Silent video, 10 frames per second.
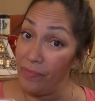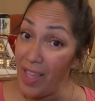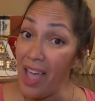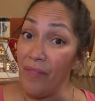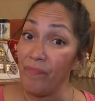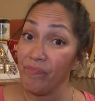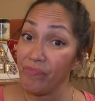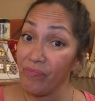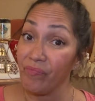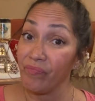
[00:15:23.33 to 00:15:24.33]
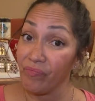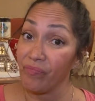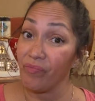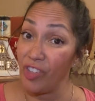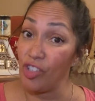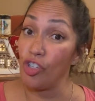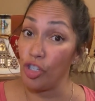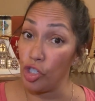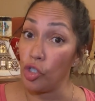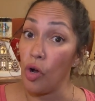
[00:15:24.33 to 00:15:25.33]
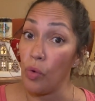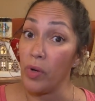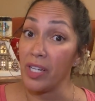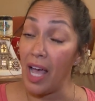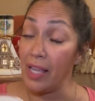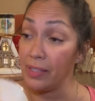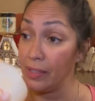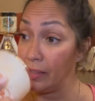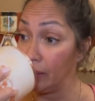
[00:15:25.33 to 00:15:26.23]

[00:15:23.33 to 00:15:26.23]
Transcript: yeah. This is a strong one, guys.